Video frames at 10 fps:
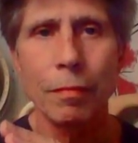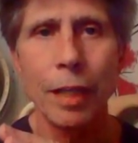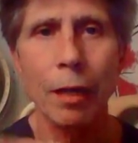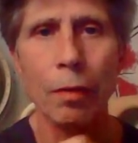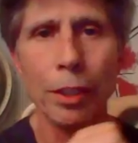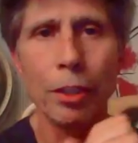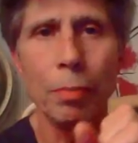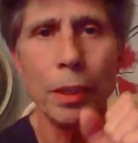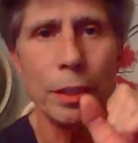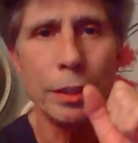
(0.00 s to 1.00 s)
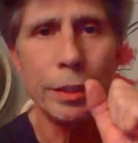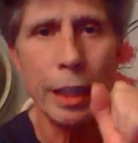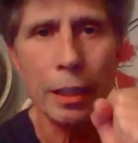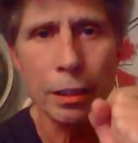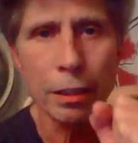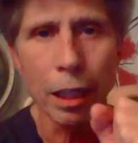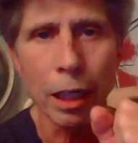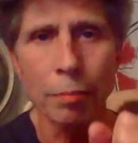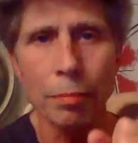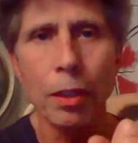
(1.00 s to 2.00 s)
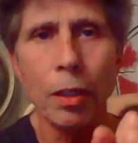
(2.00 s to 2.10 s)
that will either be dead stopped